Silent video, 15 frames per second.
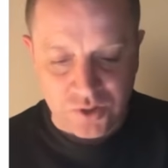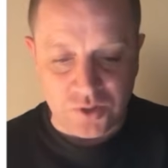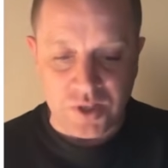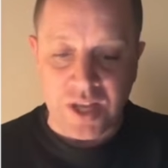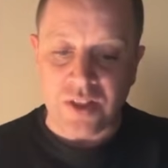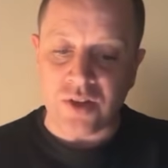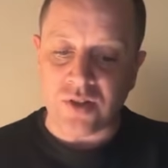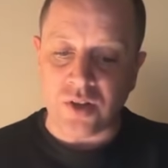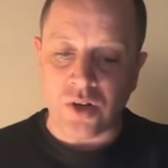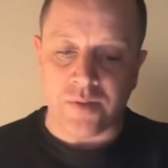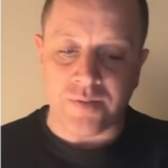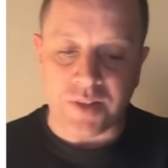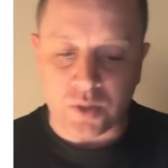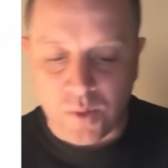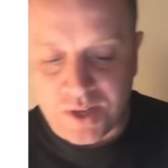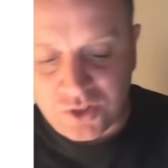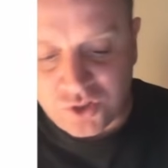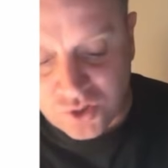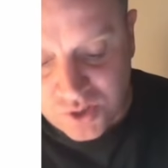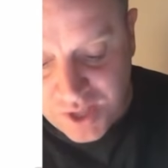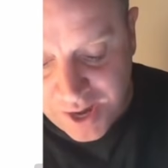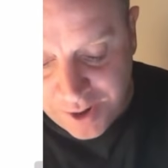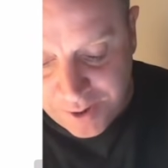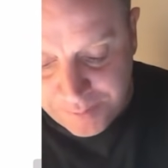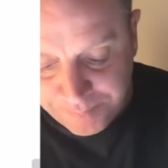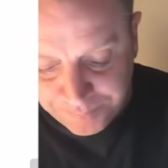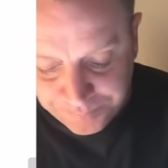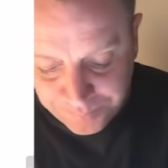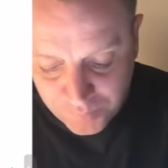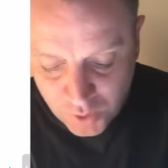and there's a lovely question there.
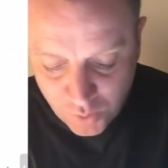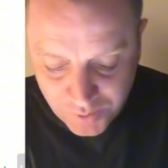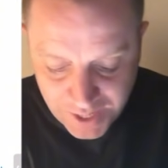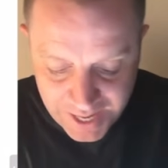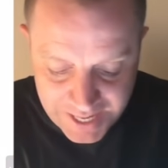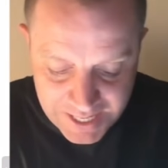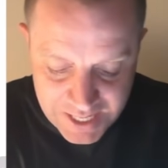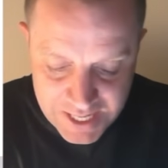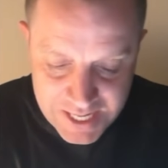Okay.